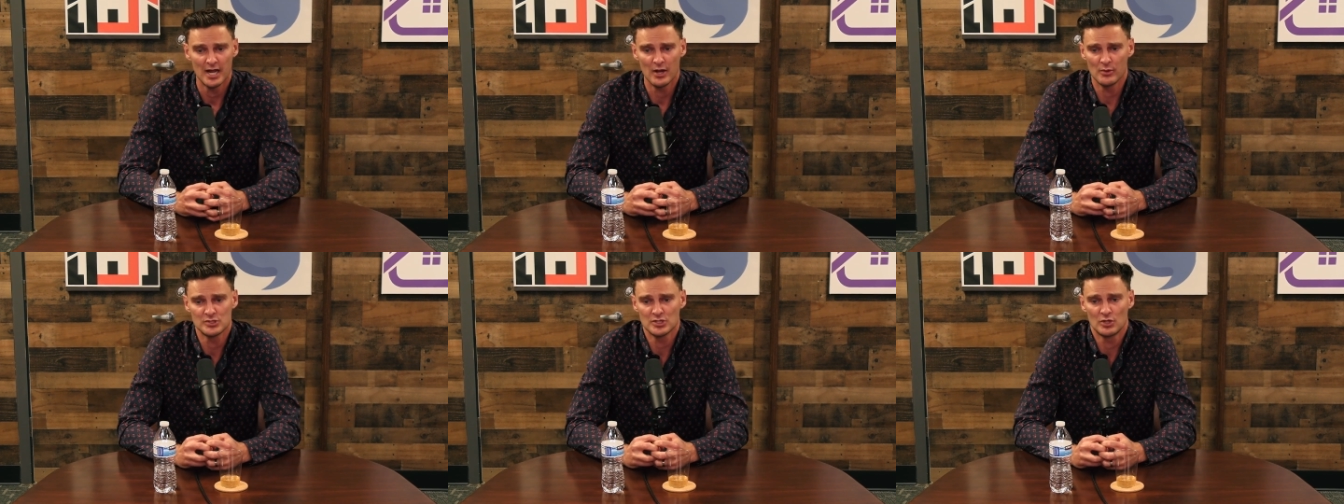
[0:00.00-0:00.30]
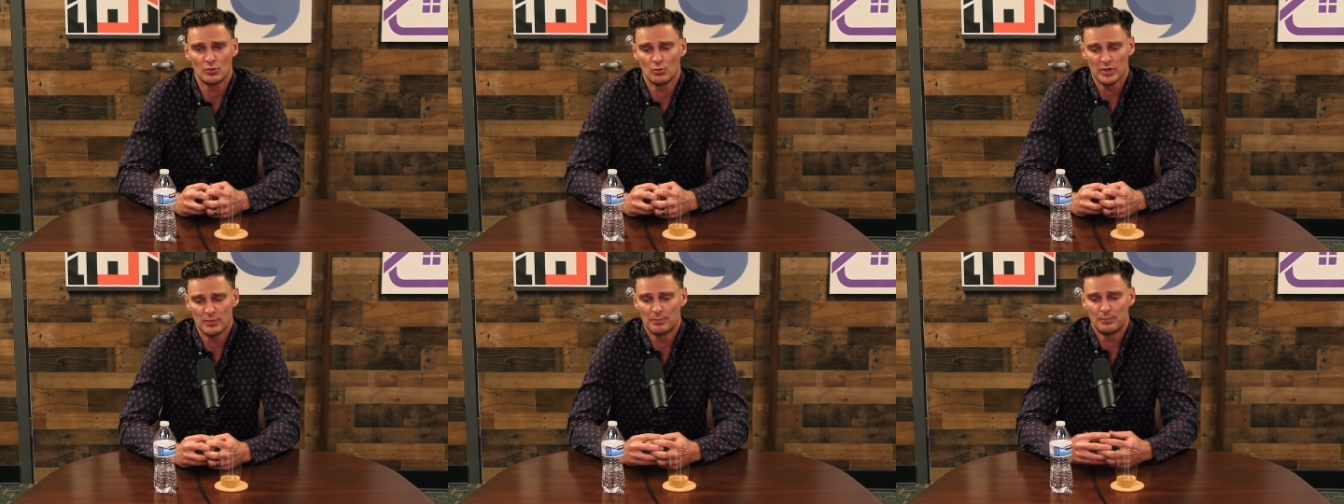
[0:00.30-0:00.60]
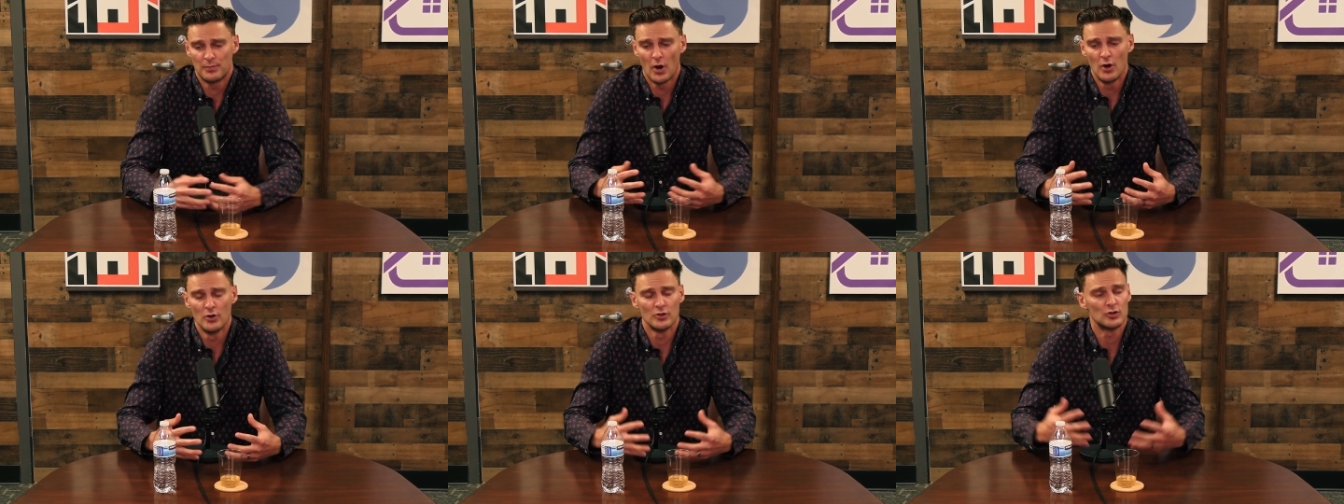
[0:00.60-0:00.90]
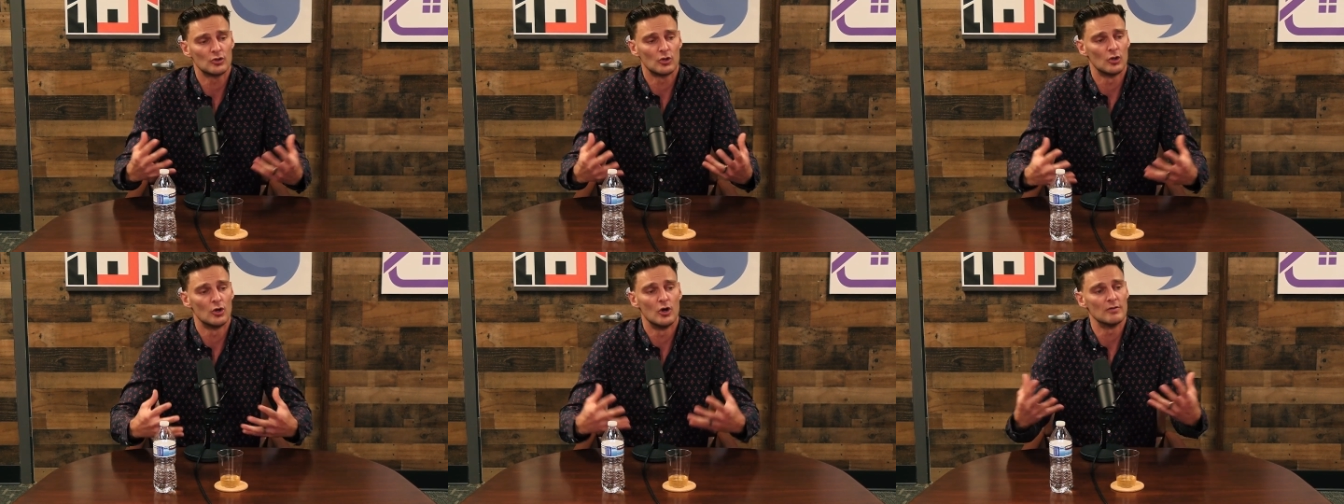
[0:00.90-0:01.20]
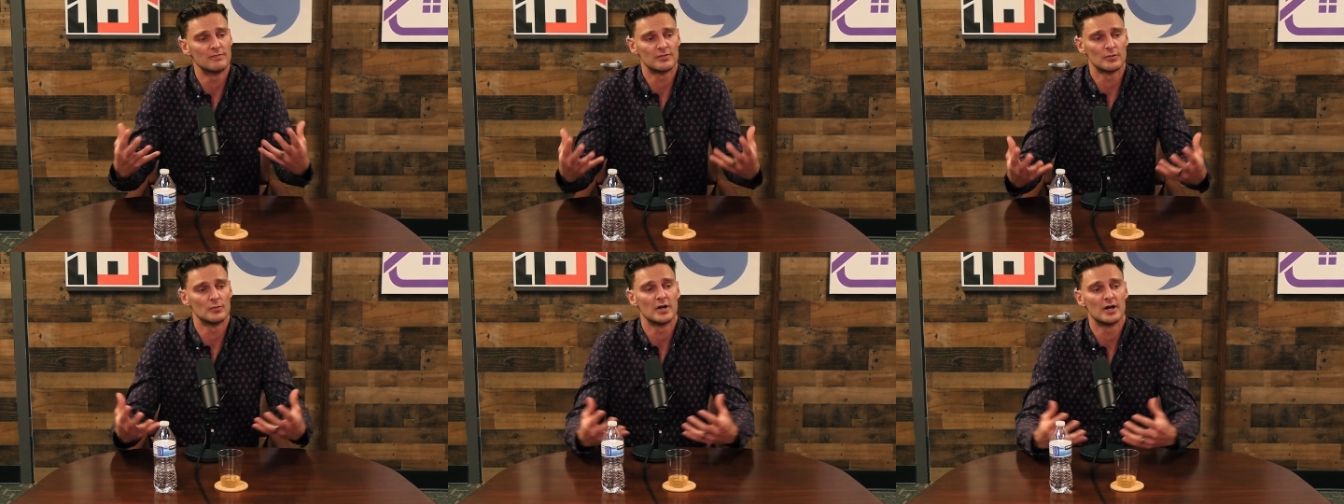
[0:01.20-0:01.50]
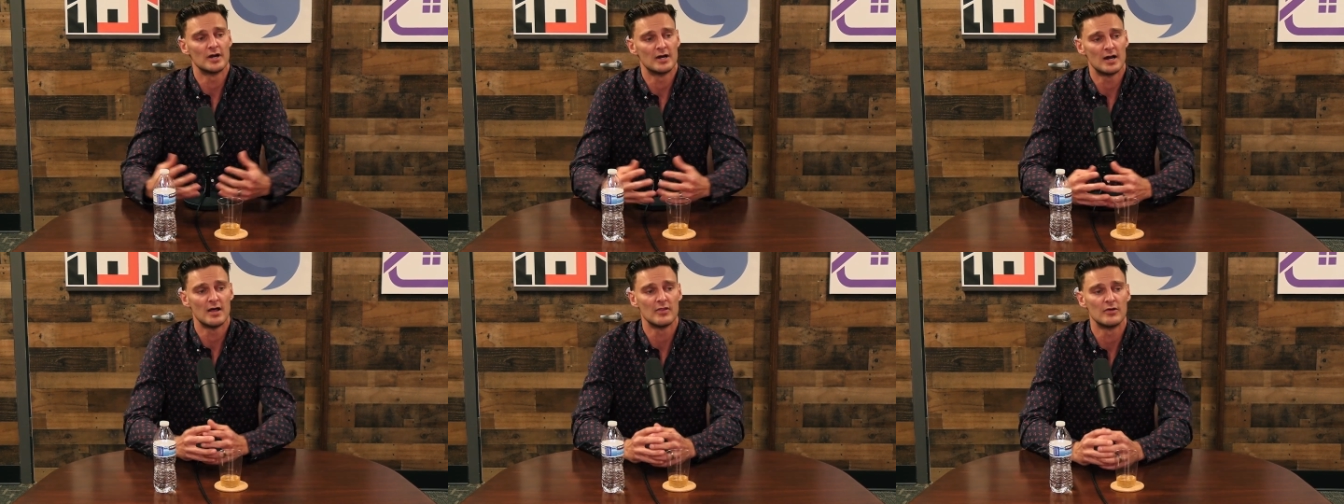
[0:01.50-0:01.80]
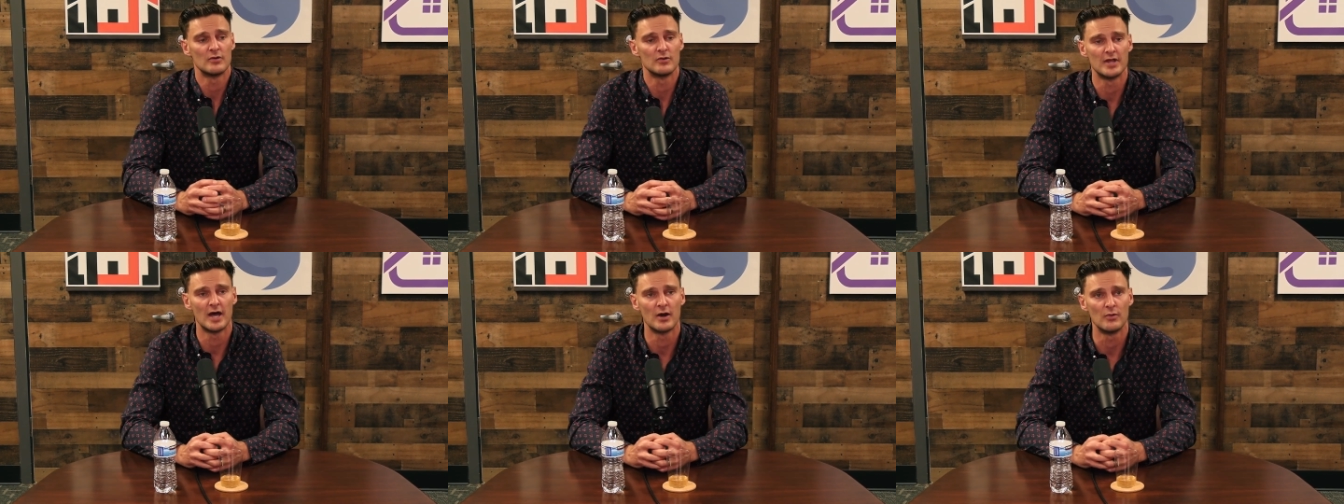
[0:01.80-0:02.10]
it was a, we both learnt from one
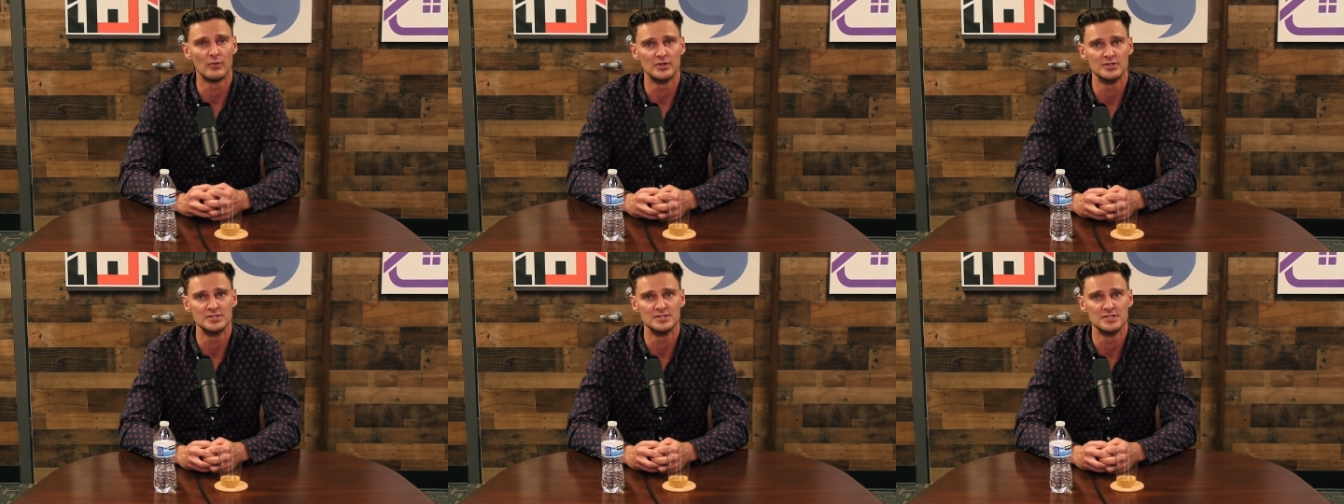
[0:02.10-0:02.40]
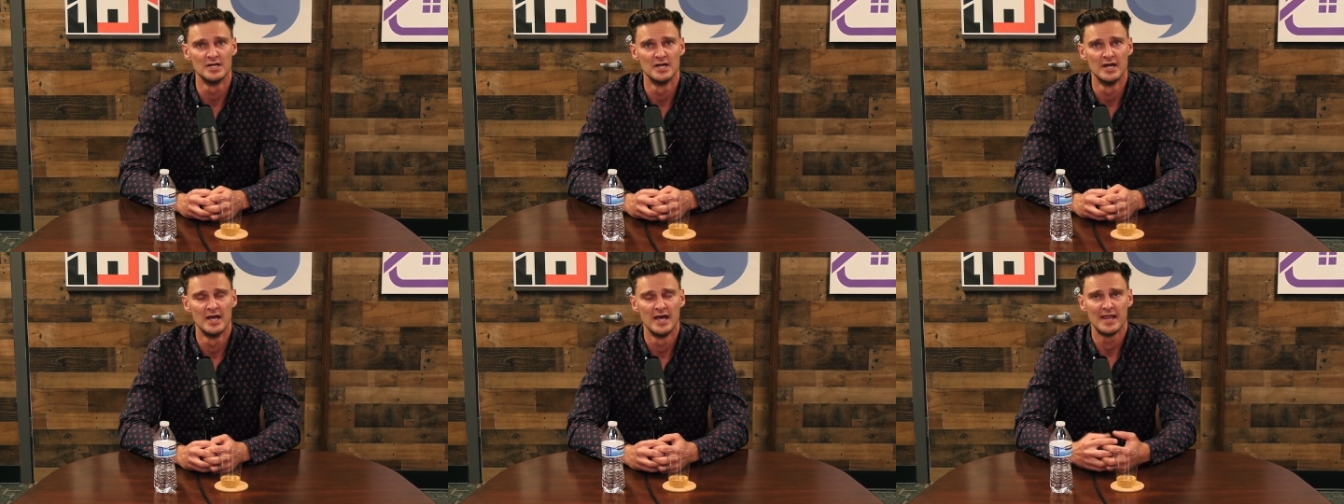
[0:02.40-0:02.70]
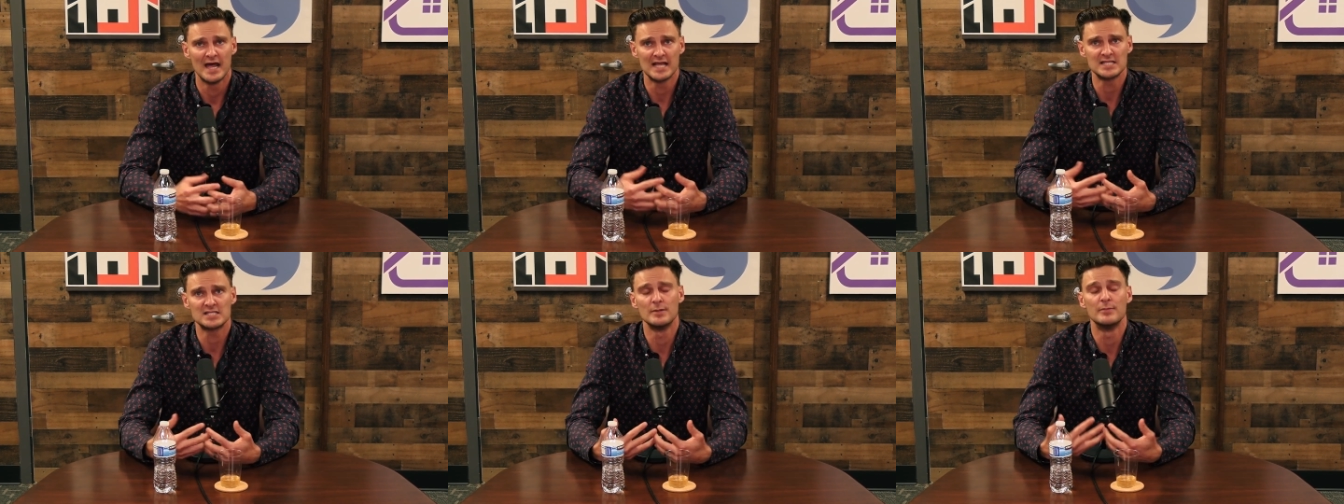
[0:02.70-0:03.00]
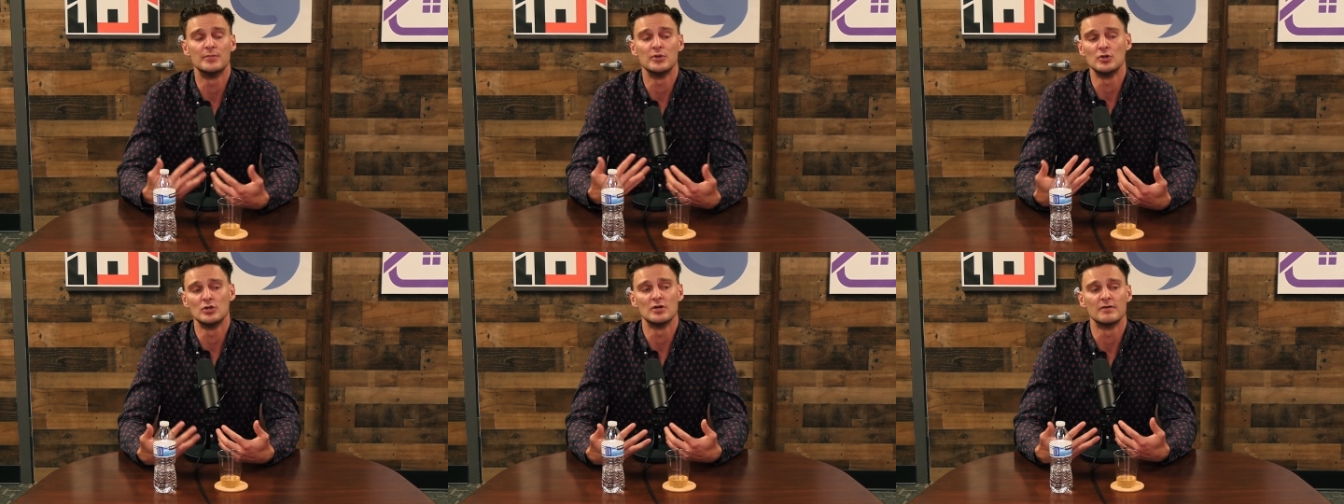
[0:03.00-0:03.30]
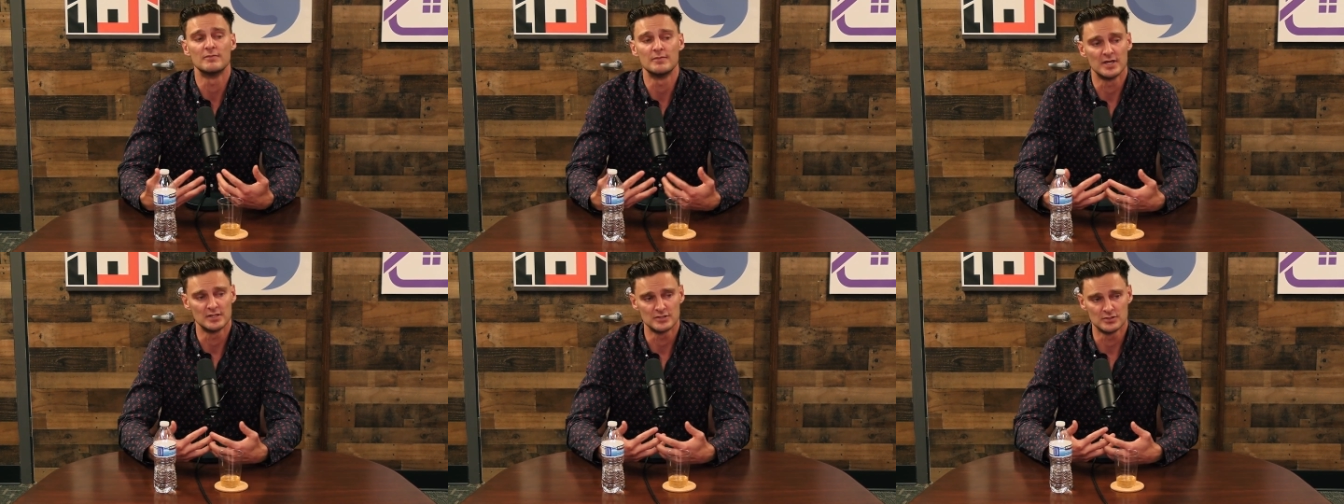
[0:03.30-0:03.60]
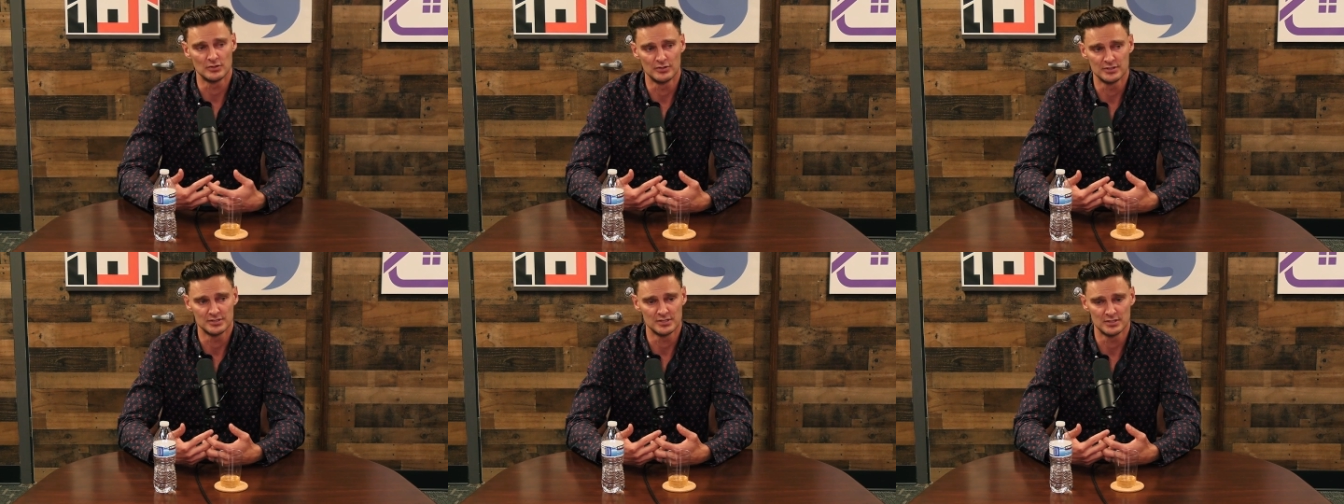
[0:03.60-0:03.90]
another, and that was that's the beauty of mentors,